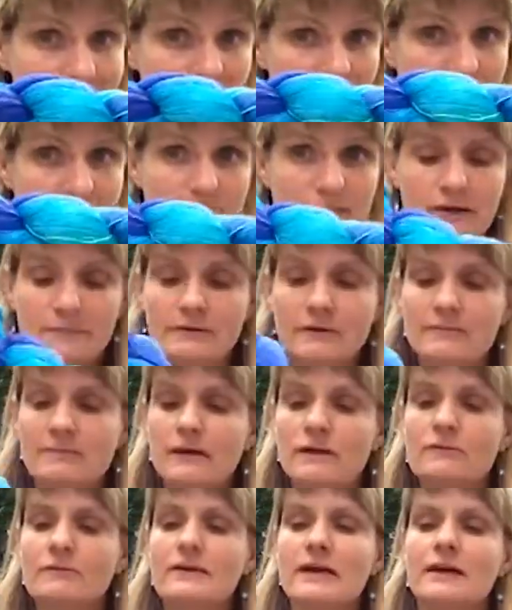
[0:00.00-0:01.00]
See what I'm going to
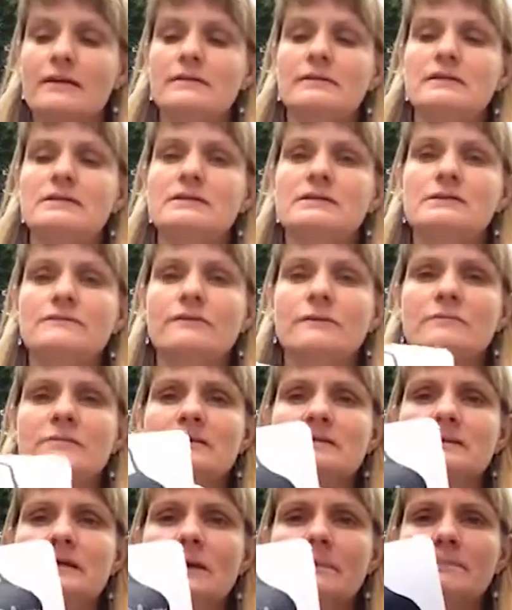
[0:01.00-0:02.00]
make with that. And this is from
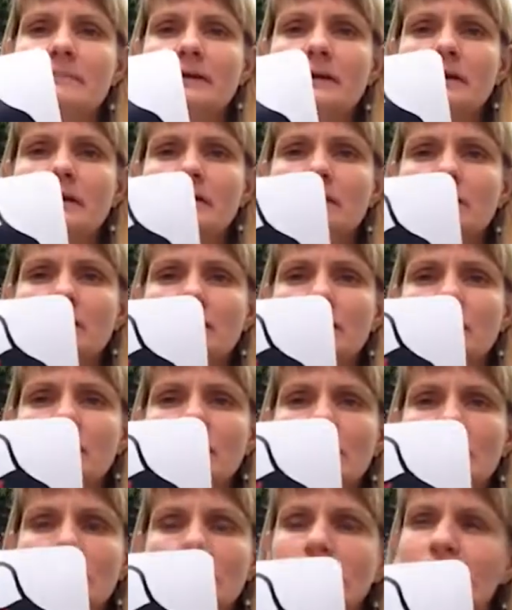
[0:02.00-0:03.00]
this company.
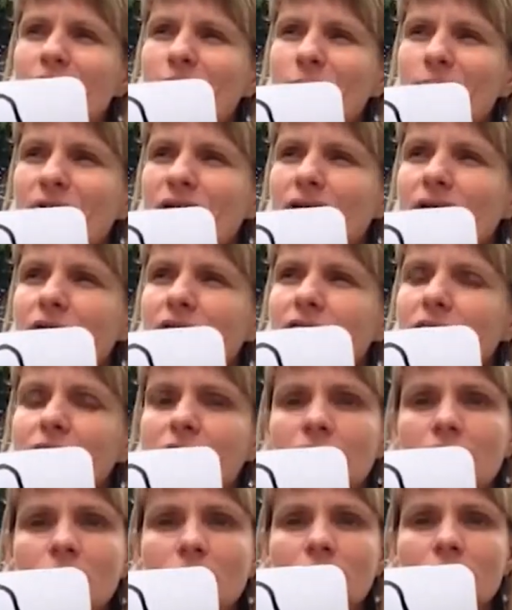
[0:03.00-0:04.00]
Company,
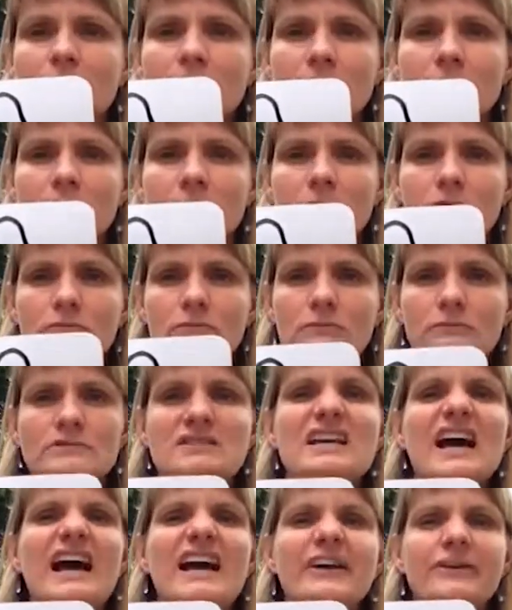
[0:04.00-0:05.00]
people,
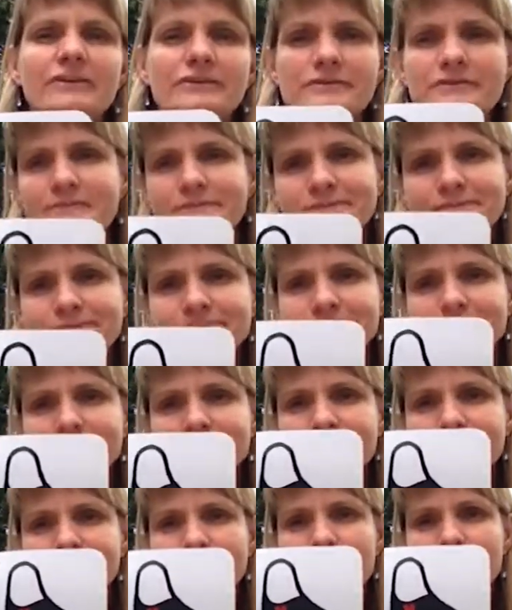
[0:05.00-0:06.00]
dyers,
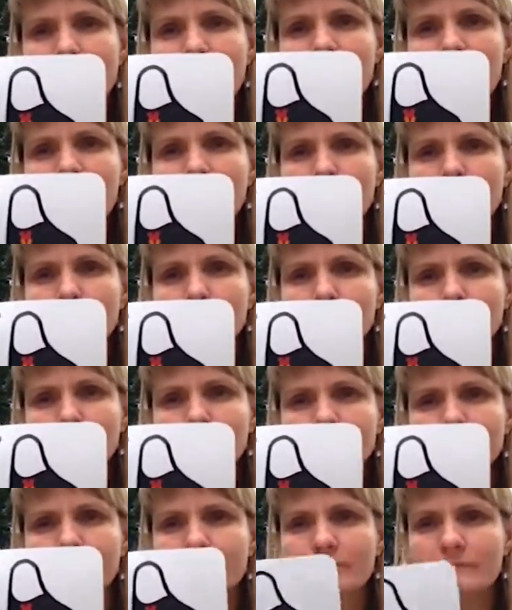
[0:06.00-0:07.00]
Bilum
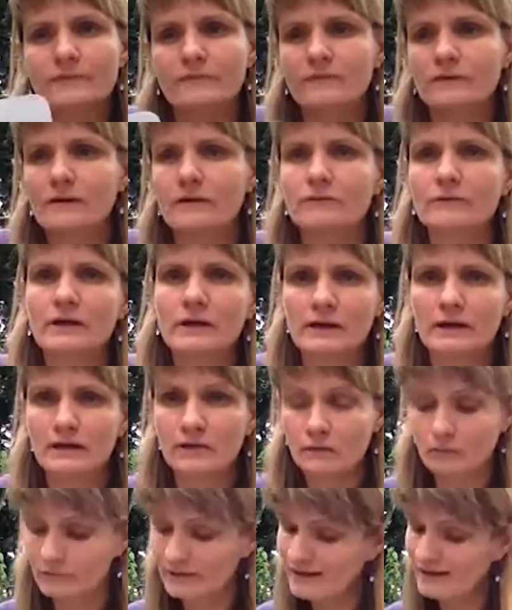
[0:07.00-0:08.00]

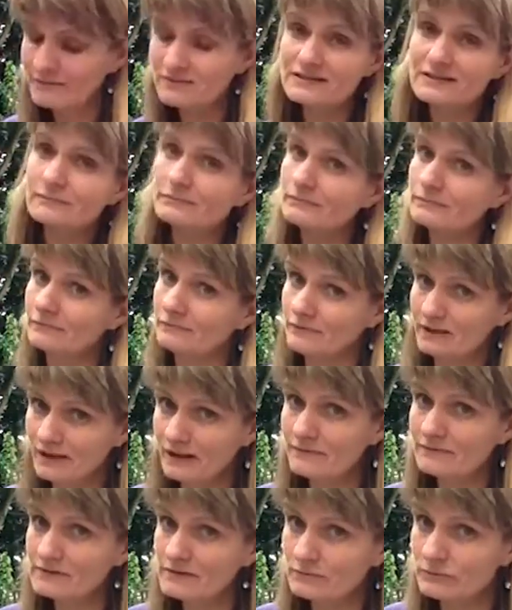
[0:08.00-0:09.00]
we have some we
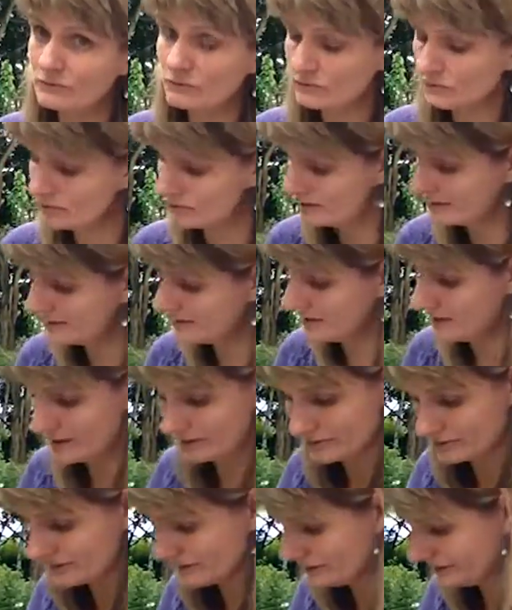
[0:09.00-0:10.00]
have some gorgeous
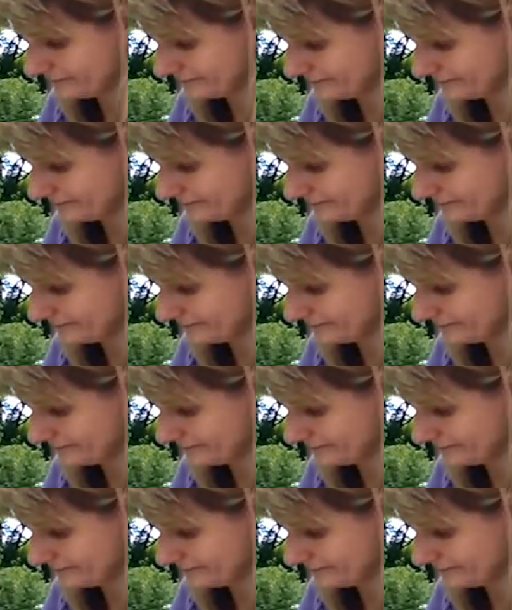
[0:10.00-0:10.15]
dyers here.